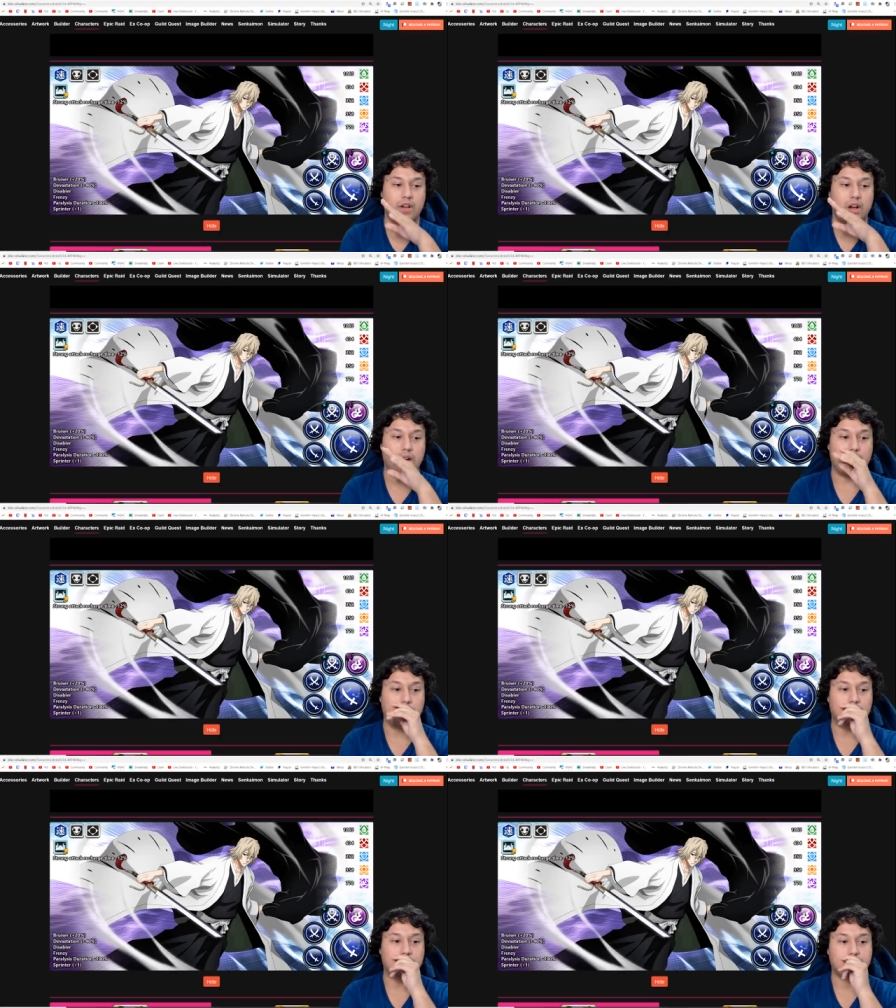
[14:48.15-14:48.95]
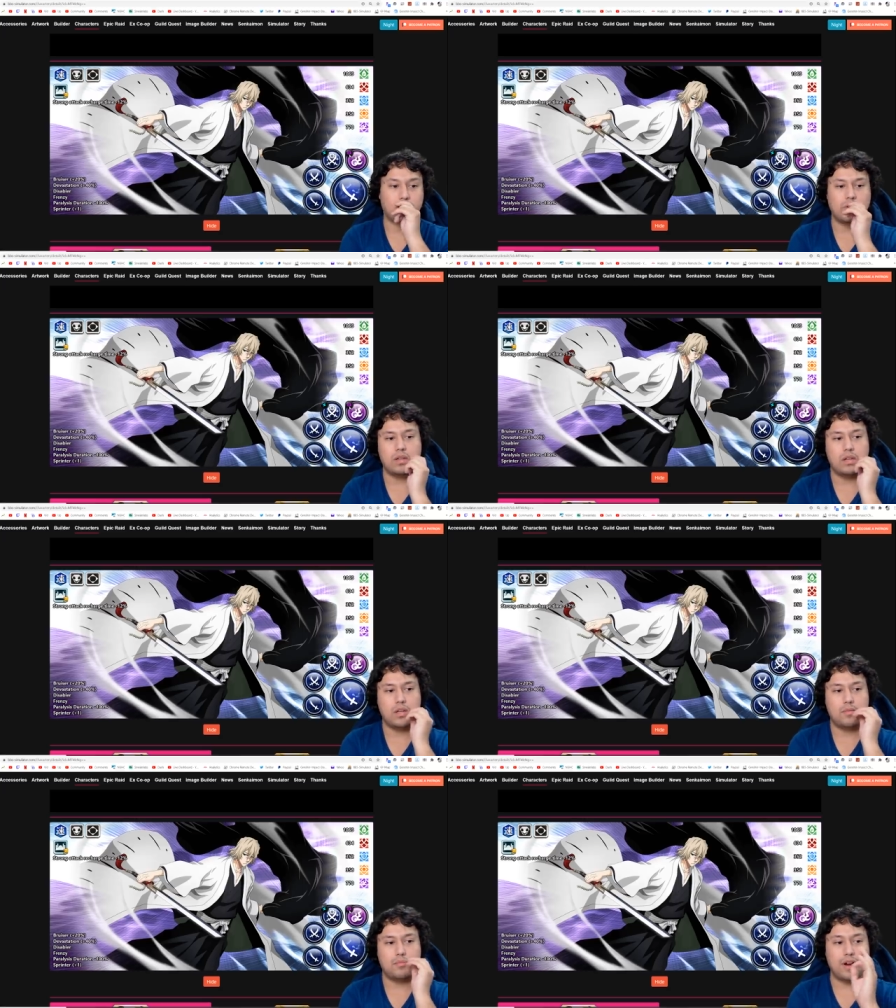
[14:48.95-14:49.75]
um,
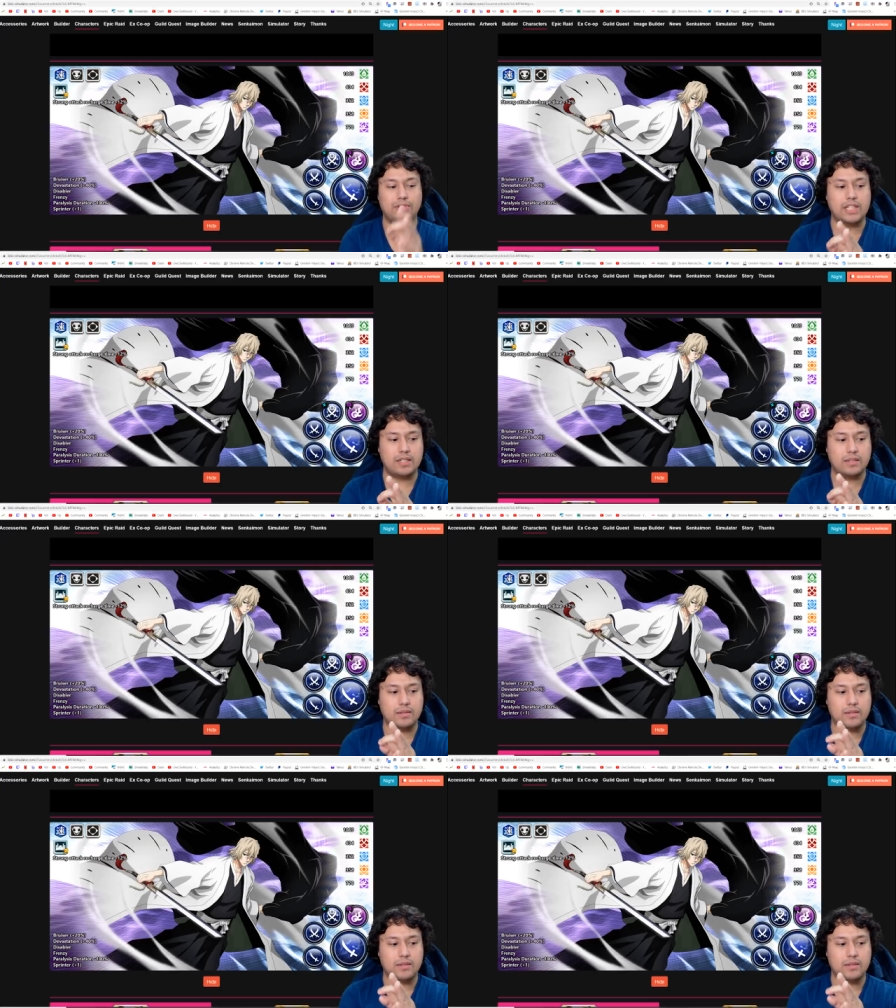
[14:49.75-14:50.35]
prevalent,